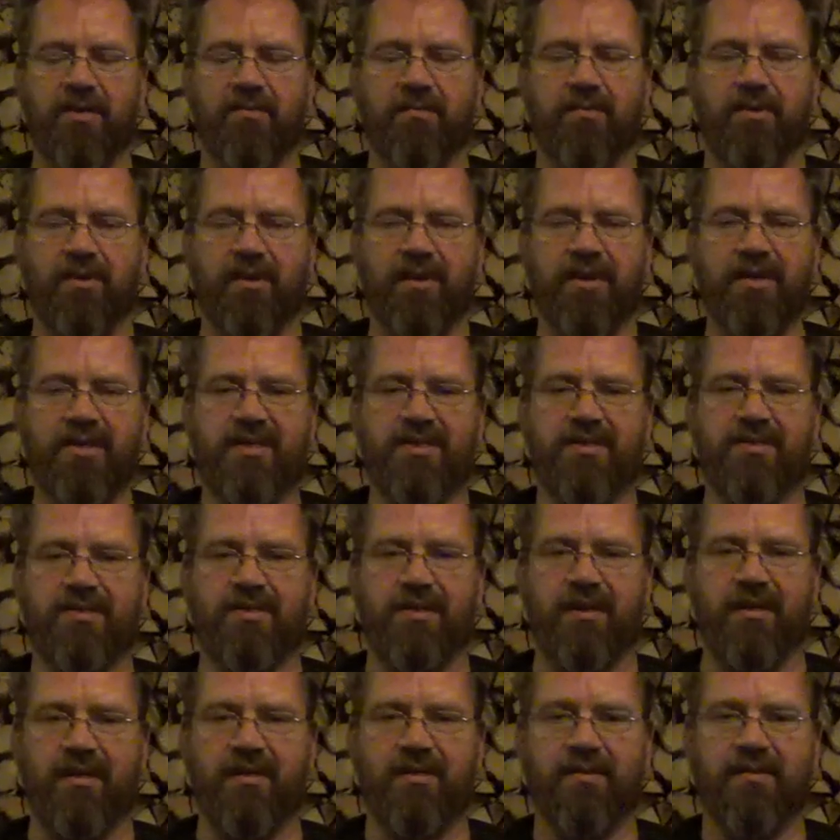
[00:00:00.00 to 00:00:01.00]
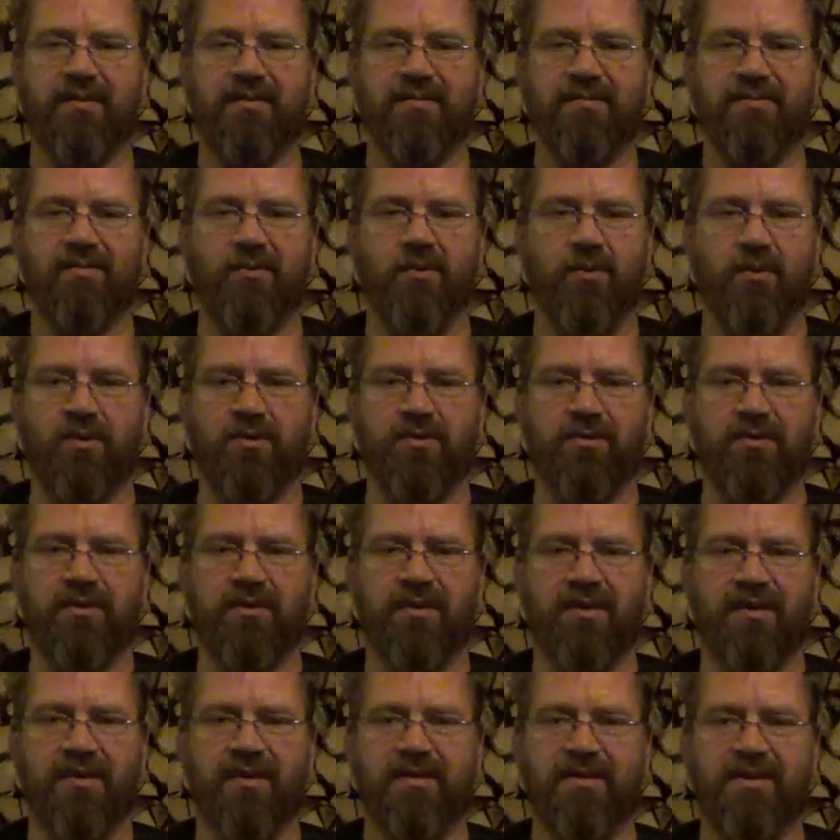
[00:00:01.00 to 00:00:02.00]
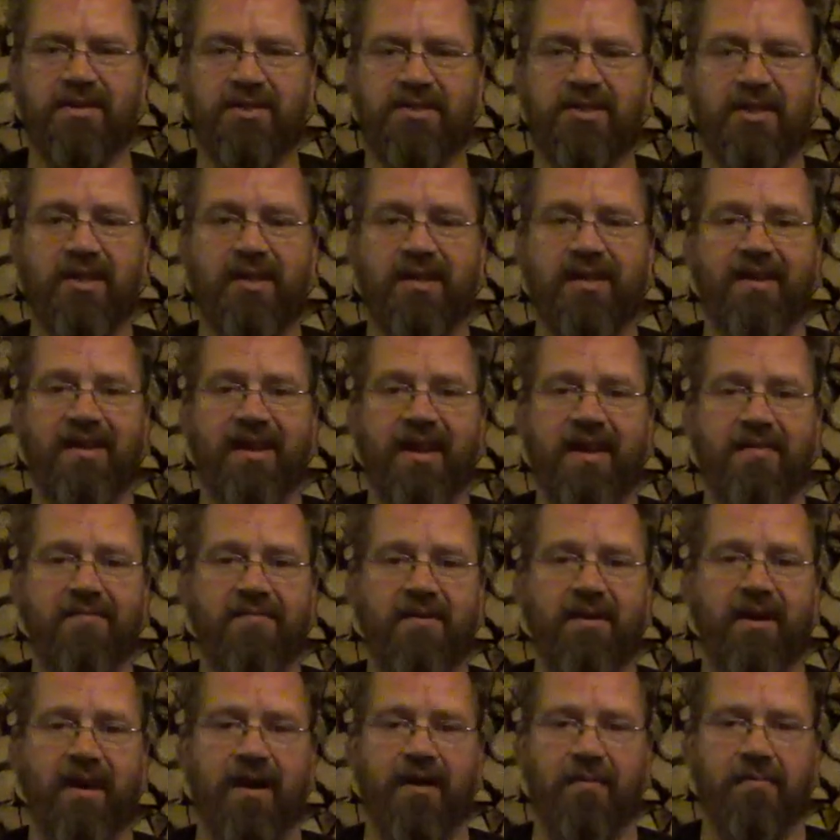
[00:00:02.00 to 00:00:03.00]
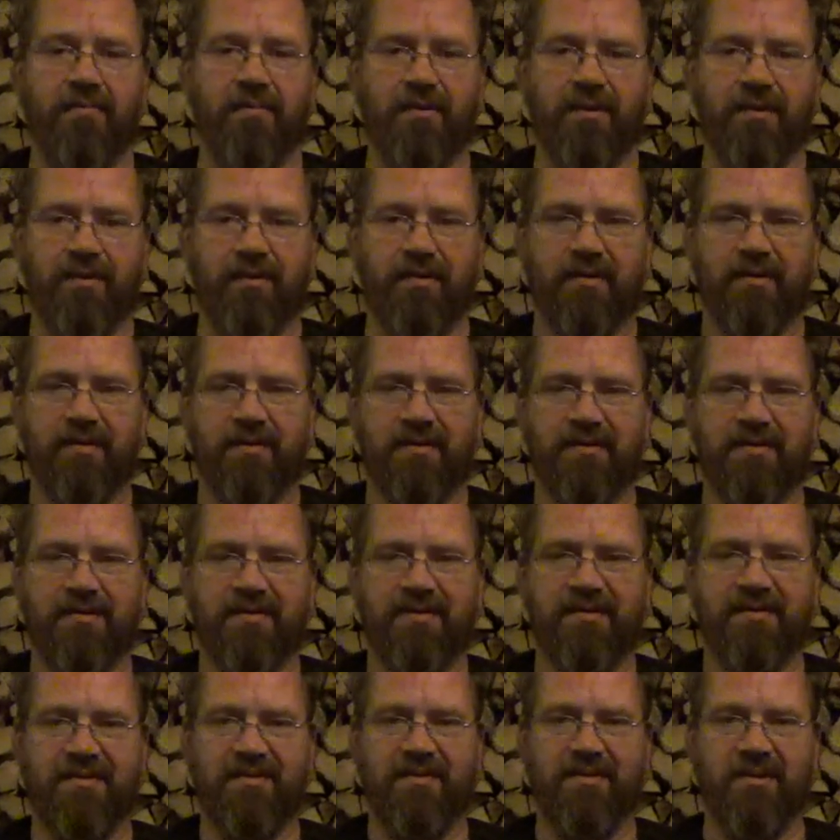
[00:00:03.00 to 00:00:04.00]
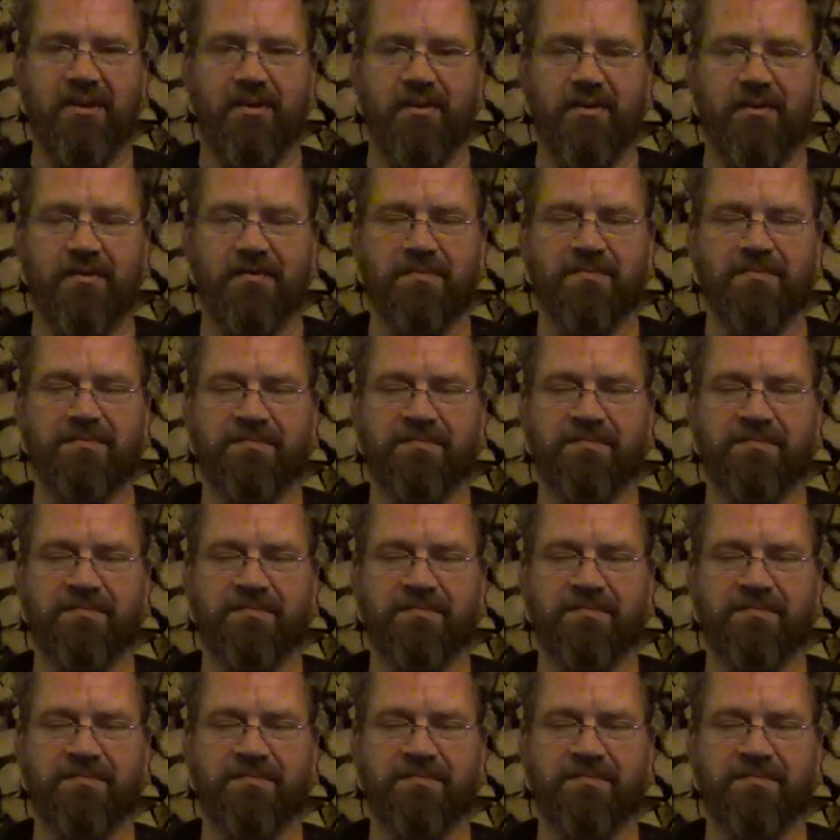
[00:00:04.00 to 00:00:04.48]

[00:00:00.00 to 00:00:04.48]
a police state. Of course, this can never happen. No.